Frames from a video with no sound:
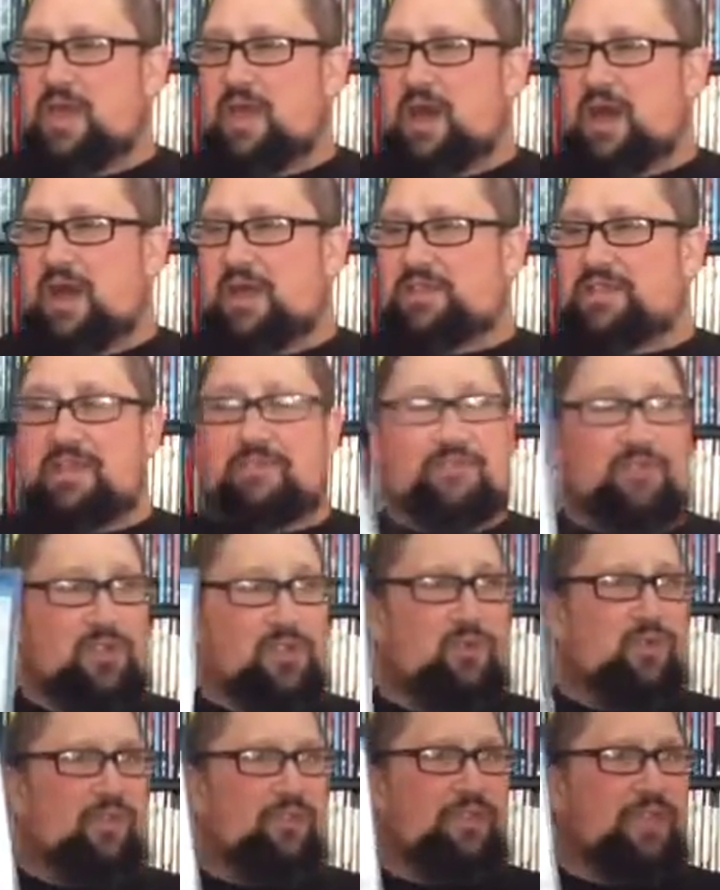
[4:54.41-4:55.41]

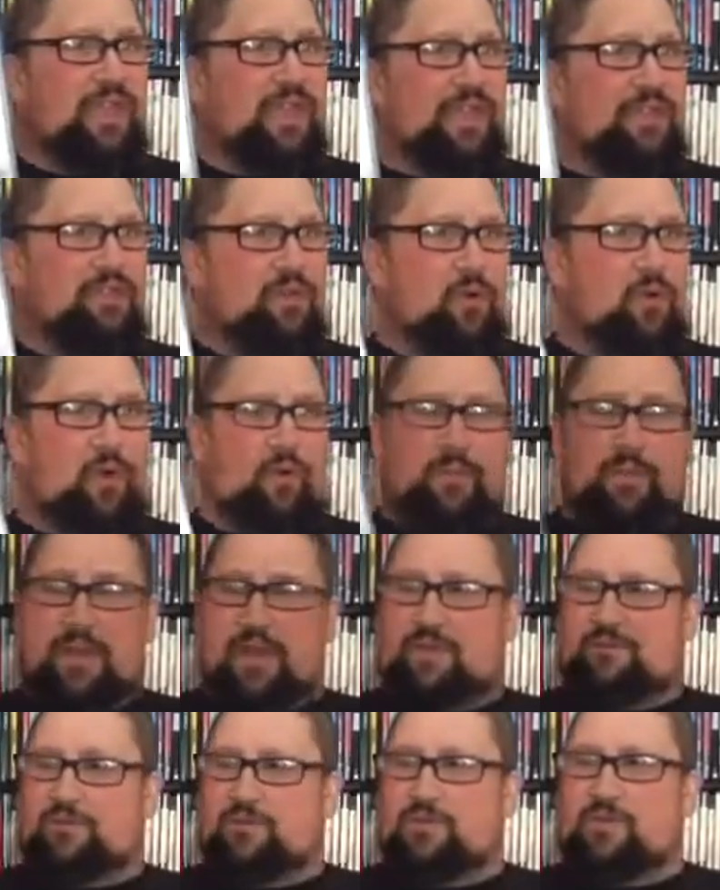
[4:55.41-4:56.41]
Definitely worth getting the horror
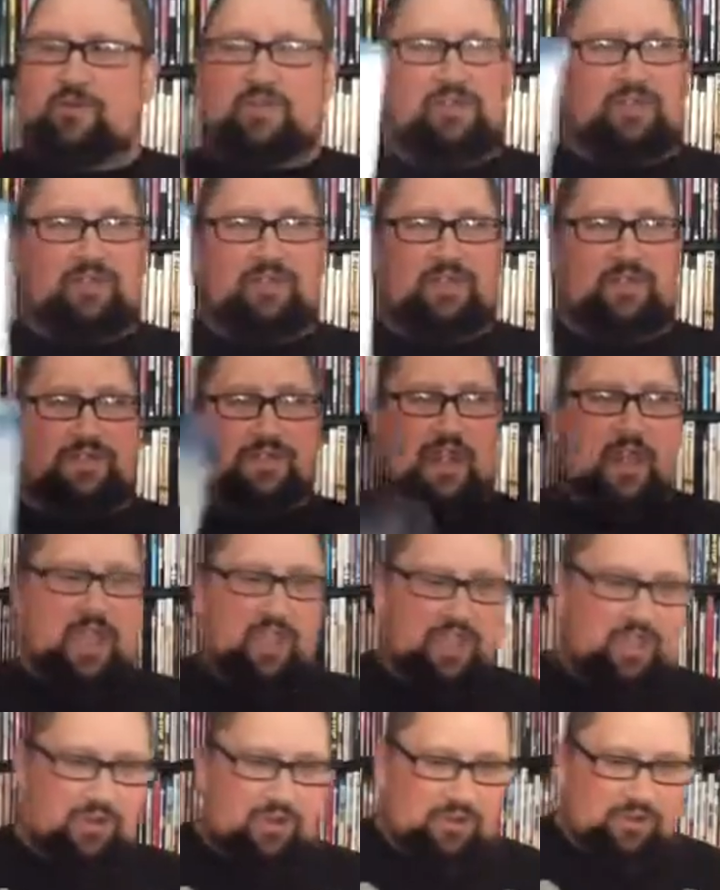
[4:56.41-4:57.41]
pack for this
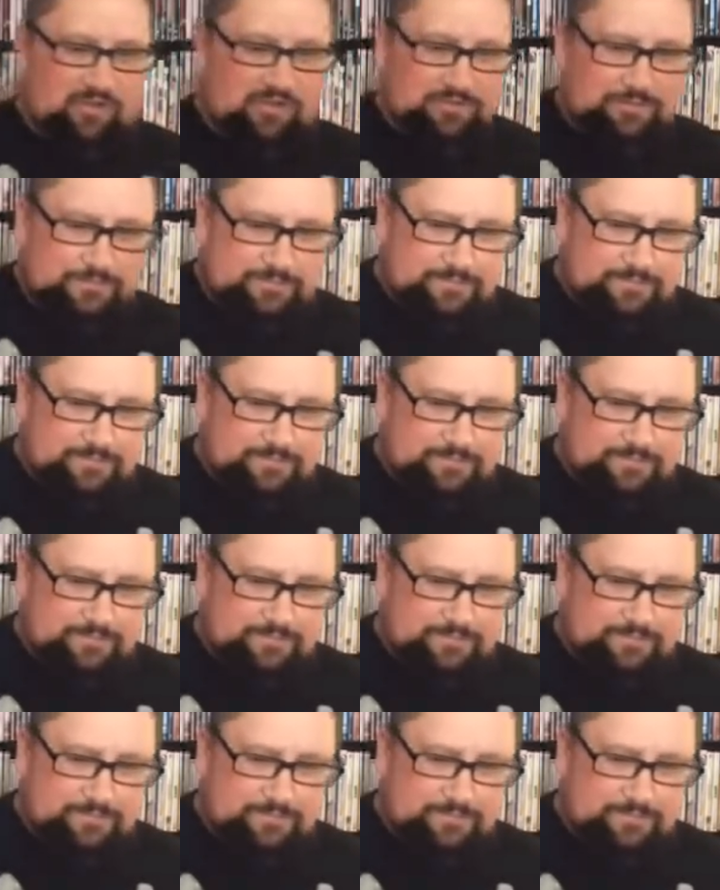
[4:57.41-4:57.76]
guy here.